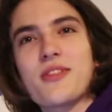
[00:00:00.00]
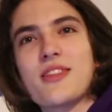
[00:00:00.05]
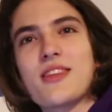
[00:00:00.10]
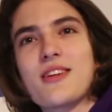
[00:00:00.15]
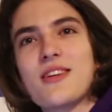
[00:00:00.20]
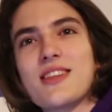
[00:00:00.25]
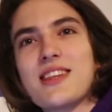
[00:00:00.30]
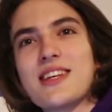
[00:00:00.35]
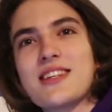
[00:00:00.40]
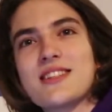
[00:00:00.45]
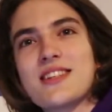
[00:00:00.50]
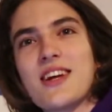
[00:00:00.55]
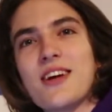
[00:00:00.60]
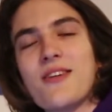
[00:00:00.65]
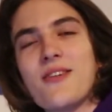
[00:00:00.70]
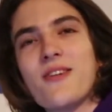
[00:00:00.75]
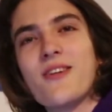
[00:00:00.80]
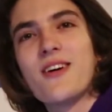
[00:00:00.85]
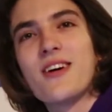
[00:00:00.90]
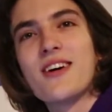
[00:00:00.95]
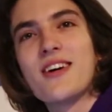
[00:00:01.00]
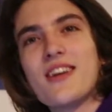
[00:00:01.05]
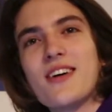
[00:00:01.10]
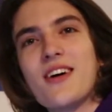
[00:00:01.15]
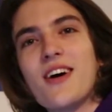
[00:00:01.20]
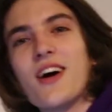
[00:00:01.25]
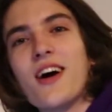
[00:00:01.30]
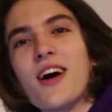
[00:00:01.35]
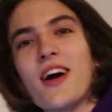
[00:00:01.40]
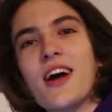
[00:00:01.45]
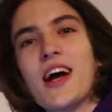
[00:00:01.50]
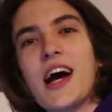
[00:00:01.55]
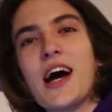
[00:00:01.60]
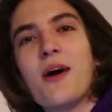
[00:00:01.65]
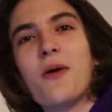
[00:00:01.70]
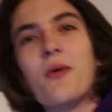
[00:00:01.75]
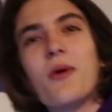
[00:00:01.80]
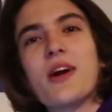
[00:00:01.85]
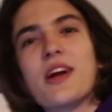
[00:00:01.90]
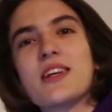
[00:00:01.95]
Three things that I want. All yeah. right,
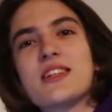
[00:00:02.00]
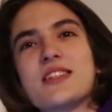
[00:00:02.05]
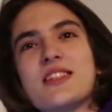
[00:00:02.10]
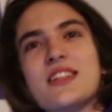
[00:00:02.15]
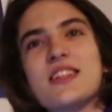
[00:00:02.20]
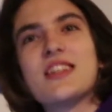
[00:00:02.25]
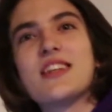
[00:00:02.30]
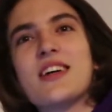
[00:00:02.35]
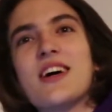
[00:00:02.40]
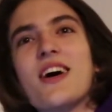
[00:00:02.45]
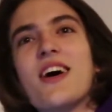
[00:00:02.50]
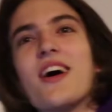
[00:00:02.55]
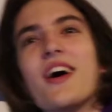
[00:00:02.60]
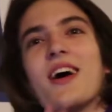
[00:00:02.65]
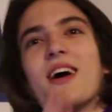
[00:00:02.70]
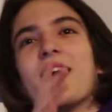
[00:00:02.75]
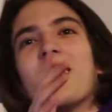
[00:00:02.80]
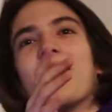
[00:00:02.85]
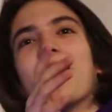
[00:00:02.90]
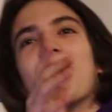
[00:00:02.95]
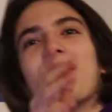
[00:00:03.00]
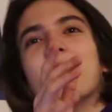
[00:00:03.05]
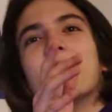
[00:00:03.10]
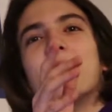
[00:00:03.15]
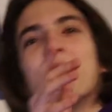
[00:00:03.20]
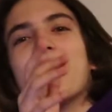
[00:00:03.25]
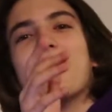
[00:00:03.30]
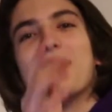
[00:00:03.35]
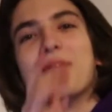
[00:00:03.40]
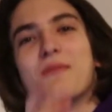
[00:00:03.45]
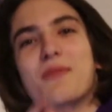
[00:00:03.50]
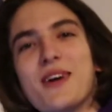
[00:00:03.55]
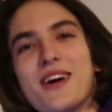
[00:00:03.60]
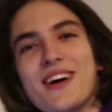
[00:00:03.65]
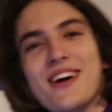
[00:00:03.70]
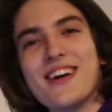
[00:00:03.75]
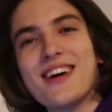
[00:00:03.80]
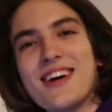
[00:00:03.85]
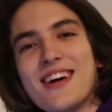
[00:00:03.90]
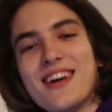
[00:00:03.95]
I like this needs to happen. like this needs
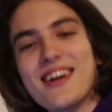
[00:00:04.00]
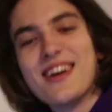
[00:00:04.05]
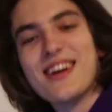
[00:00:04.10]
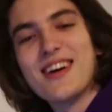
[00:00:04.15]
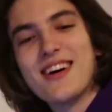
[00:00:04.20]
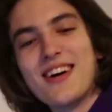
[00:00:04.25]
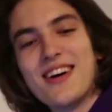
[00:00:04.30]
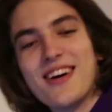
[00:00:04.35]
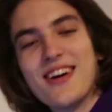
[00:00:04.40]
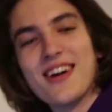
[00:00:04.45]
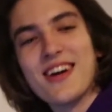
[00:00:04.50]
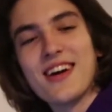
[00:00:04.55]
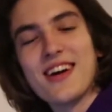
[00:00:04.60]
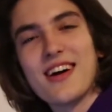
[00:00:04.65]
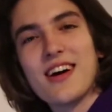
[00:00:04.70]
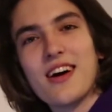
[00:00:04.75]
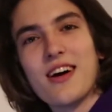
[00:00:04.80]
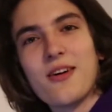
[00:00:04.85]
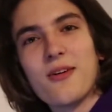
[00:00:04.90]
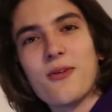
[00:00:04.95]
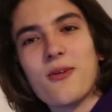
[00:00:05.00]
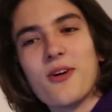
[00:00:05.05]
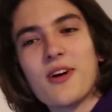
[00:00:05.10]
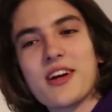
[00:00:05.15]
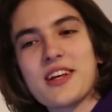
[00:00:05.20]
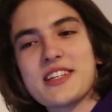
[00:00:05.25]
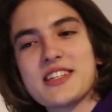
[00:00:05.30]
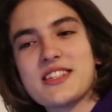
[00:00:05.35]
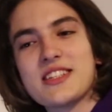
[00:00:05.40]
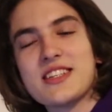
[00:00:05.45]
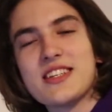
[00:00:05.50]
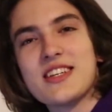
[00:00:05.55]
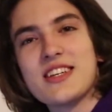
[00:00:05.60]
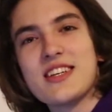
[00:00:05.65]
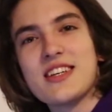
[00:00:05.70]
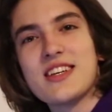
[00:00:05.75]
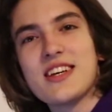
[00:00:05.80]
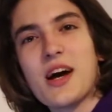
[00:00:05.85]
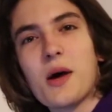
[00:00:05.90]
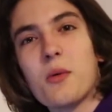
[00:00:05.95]
to happen. All right, I want to
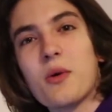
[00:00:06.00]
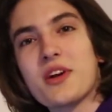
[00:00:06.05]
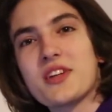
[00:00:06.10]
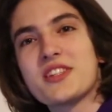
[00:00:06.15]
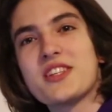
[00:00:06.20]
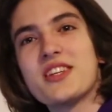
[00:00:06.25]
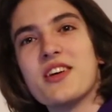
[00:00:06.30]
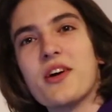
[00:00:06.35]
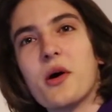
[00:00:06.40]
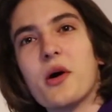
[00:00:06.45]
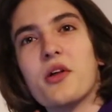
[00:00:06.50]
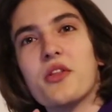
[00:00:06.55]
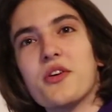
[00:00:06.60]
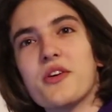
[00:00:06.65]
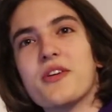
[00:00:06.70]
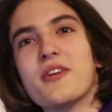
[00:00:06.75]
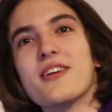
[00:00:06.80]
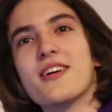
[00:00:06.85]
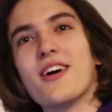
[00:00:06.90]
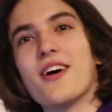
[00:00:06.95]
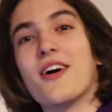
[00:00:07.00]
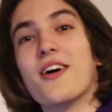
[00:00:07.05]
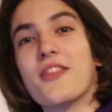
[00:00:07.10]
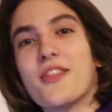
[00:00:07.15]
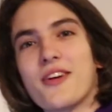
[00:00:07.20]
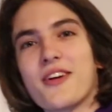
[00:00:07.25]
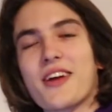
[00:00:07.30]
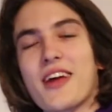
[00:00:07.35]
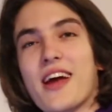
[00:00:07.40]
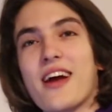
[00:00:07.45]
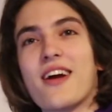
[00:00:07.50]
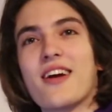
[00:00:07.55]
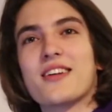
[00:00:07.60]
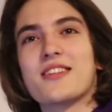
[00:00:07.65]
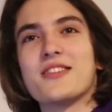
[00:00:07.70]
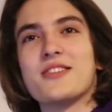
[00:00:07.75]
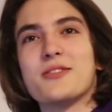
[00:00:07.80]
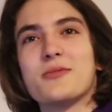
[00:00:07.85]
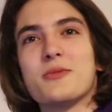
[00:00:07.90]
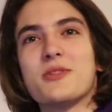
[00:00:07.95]
see. I want to see other other
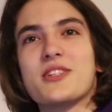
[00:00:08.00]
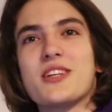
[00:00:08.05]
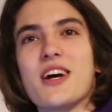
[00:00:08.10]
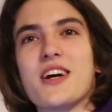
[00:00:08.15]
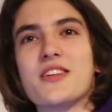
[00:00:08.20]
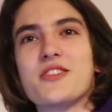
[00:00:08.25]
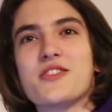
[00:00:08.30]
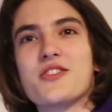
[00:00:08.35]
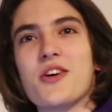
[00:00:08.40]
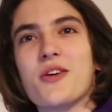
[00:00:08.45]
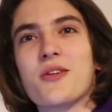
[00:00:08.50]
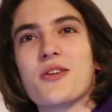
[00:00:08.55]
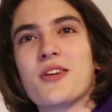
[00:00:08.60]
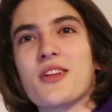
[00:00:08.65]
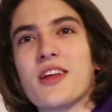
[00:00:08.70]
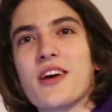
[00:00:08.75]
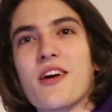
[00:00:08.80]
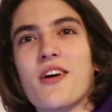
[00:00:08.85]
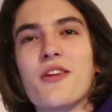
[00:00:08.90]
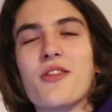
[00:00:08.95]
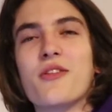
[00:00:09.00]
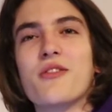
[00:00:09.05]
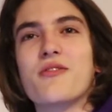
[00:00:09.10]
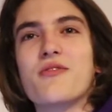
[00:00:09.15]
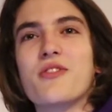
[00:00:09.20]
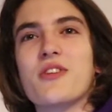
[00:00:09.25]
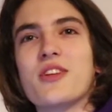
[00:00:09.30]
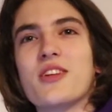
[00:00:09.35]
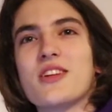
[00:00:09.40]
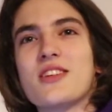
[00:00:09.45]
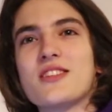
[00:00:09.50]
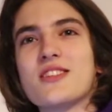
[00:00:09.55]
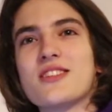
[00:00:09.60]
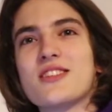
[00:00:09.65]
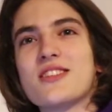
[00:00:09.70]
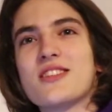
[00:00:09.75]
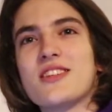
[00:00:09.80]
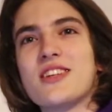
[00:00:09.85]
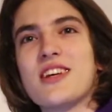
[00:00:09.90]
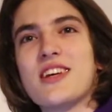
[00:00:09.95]
characters besides Joker, like other villains.
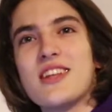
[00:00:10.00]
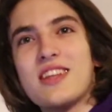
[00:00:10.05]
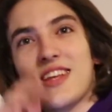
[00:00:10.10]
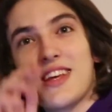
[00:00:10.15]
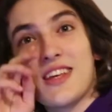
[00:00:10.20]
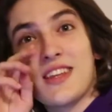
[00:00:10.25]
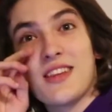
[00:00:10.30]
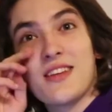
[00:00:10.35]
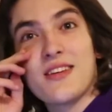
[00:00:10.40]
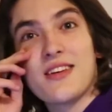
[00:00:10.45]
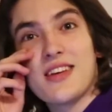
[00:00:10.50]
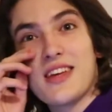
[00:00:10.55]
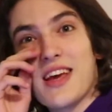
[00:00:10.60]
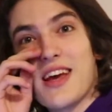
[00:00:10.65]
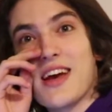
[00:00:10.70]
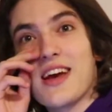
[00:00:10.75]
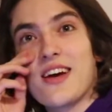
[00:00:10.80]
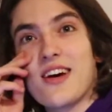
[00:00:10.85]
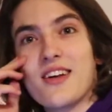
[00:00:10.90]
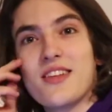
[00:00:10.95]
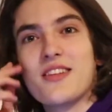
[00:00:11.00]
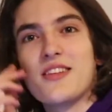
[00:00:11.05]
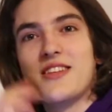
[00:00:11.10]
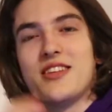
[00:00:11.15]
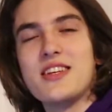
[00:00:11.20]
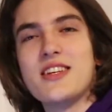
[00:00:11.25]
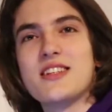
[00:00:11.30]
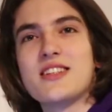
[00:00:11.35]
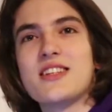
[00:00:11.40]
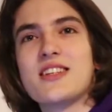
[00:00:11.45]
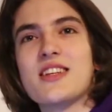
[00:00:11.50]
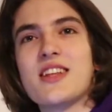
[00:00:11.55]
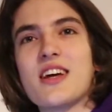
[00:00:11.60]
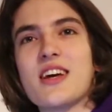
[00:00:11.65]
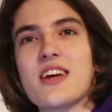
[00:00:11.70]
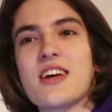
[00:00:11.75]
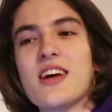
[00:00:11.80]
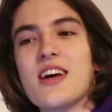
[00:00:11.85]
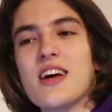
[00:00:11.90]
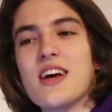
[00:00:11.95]
Other DC characters. Yeah, other yeah, DC yeah.
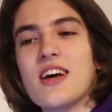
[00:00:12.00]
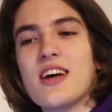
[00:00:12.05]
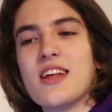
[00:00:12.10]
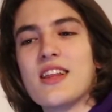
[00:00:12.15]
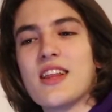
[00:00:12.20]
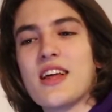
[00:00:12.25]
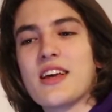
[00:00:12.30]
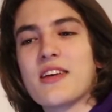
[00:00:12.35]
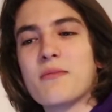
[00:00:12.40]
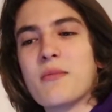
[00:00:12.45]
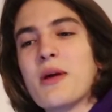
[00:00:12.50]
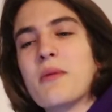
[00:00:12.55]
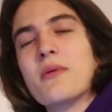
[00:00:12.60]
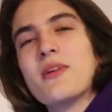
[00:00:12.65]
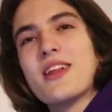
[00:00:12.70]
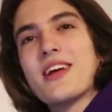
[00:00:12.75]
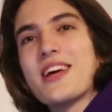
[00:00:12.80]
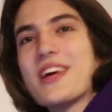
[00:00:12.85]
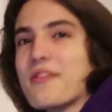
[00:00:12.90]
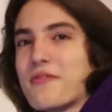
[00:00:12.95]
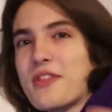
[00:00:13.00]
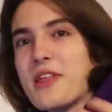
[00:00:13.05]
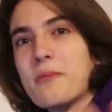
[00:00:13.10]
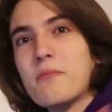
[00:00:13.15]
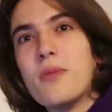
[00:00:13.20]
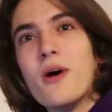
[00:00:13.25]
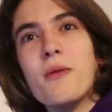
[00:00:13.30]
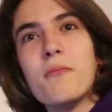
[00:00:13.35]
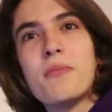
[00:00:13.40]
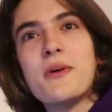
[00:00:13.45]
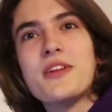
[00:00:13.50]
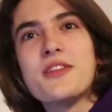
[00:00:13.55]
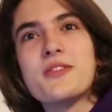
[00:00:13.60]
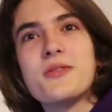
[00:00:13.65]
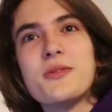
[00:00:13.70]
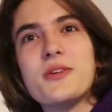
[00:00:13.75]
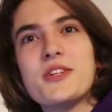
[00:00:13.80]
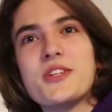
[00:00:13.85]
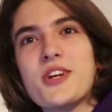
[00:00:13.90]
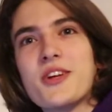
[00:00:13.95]
like like maybe like Deadshot. if they bump
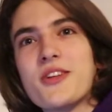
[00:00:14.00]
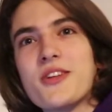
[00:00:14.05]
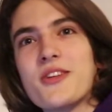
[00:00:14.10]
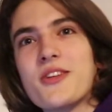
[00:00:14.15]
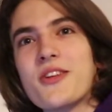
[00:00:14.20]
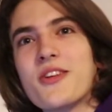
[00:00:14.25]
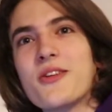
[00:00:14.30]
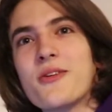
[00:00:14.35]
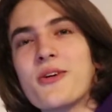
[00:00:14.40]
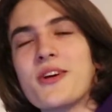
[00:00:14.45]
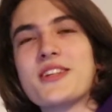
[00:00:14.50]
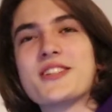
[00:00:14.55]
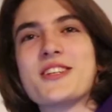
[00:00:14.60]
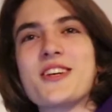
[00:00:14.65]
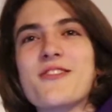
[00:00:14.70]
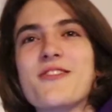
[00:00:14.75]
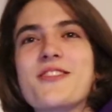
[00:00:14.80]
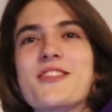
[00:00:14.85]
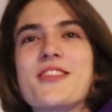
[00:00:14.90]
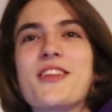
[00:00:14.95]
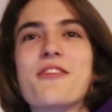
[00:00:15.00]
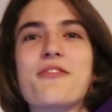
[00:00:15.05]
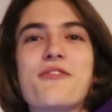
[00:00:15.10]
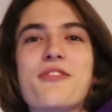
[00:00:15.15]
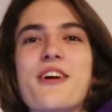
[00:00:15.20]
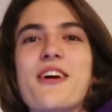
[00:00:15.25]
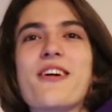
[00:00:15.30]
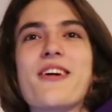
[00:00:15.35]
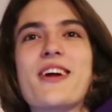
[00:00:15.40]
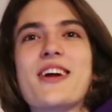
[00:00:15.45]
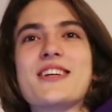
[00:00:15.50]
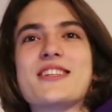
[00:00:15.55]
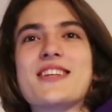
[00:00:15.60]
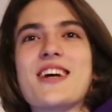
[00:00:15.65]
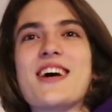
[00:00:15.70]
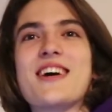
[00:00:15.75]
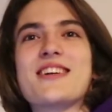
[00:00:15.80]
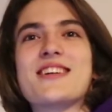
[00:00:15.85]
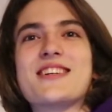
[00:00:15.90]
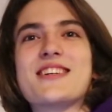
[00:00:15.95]
into each other, oh, like some be... nefarious
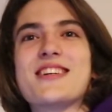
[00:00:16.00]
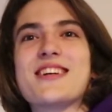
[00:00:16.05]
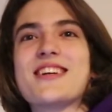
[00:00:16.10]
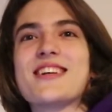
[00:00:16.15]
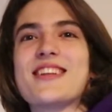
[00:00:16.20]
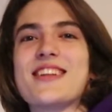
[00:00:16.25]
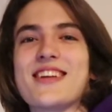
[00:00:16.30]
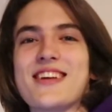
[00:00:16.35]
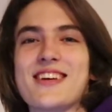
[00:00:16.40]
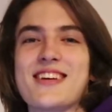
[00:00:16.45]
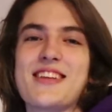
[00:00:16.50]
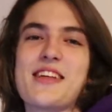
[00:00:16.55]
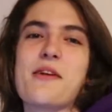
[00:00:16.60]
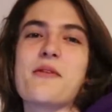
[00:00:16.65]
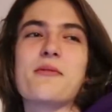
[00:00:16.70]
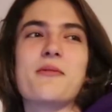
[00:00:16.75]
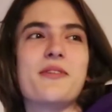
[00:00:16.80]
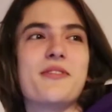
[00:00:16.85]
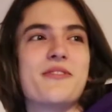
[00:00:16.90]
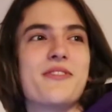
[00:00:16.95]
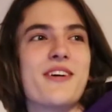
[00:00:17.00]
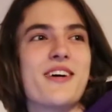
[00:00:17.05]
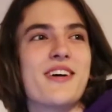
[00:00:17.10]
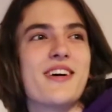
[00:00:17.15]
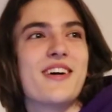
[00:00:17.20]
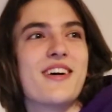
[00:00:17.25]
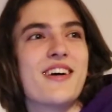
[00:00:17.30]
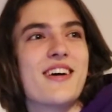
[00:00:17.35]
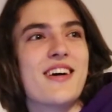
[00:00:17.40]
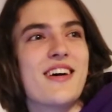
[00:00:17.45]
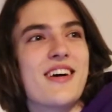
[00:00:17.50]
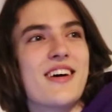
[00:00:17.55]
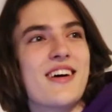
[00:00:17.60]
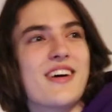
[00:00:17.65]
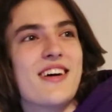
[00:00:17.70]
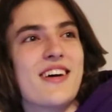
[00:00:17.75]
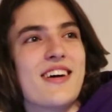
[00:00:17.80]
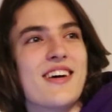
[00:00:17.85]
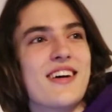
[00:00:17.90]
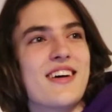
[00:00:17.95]
ass yeah, shit yeah. like that. Yeah, like GTA,
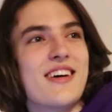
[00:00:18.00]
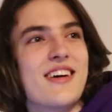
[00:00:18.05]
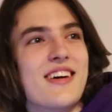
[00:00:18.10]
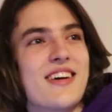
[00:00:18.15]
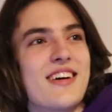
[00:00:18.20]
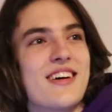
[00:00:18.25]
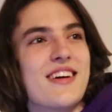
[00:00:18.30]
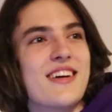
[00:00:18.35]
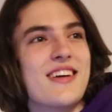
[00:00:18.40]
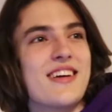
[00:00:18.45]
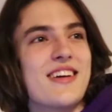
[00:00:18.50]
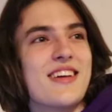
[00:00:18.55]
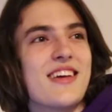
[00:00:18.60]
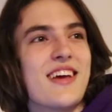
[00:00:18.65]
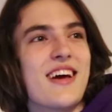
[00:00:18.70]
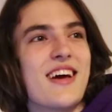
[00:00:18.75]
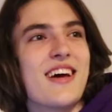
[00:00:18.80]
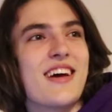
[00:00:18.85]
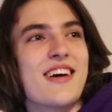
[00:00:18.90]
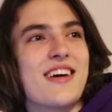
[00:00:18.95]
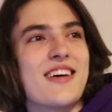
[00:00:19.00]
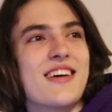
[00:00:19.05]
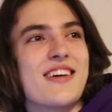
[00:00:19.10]
like four, bro. Like, yeah.